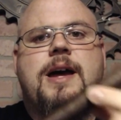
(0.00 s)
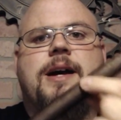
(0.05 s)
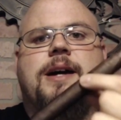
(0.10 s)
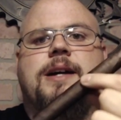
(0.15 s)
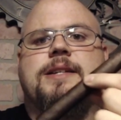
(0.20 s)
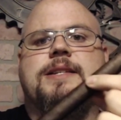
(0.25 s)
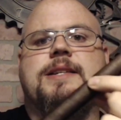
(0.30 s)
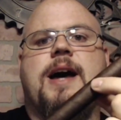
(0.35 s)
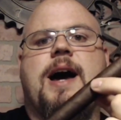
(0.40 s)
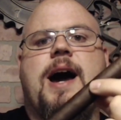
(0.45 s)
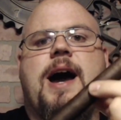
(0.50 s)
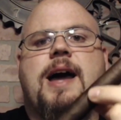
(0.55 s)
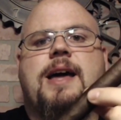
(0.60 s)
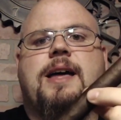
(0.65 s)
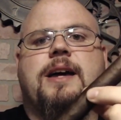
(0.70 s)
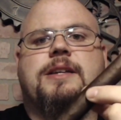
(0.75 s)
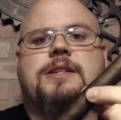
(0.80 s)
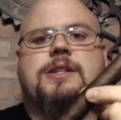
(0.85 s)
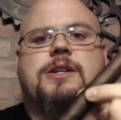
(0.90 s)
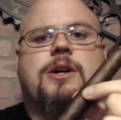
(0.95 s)
Because I
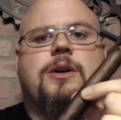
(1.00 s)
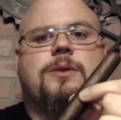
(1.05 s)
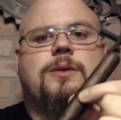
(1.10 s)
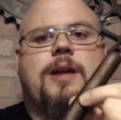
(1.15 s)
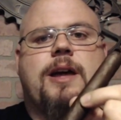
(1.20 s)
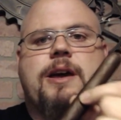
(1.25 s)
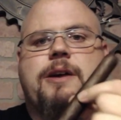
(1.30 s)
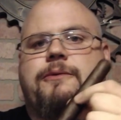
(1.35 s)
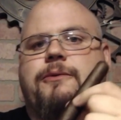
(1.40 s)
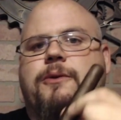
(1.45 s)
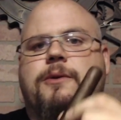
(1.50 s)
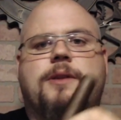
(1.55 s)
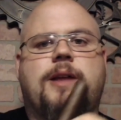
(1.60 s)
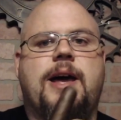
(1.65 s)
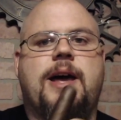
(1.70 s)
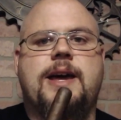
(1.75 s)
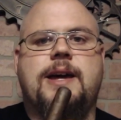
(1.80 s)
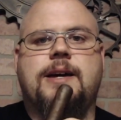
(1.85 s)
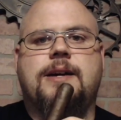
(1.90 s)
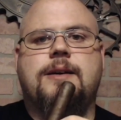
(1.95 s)
like to go like for
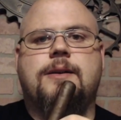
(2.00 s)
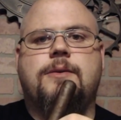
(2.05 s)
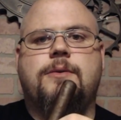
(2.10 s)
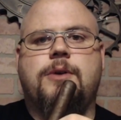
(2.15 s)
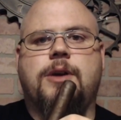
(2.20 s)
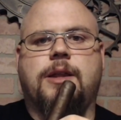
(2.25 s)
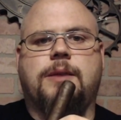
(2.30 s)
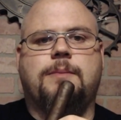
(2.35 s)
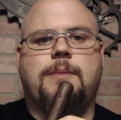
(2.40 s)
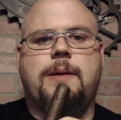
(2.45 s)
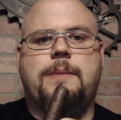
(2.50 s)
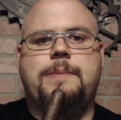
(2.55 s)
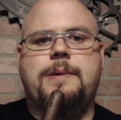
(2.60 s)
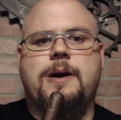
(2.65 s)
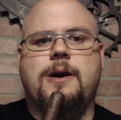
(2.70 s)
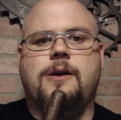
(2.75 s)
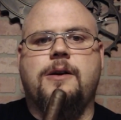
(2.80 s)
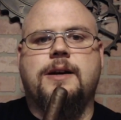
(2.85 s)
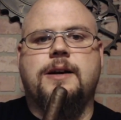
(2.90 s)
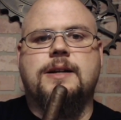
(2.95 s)
like with my
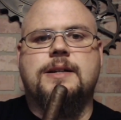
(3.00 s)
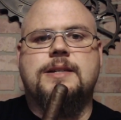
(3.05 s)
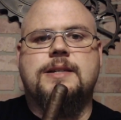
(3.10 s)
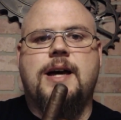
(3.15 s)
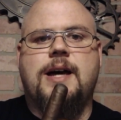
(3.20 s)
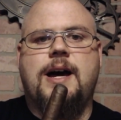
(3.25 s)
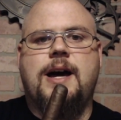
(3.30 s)
pairings.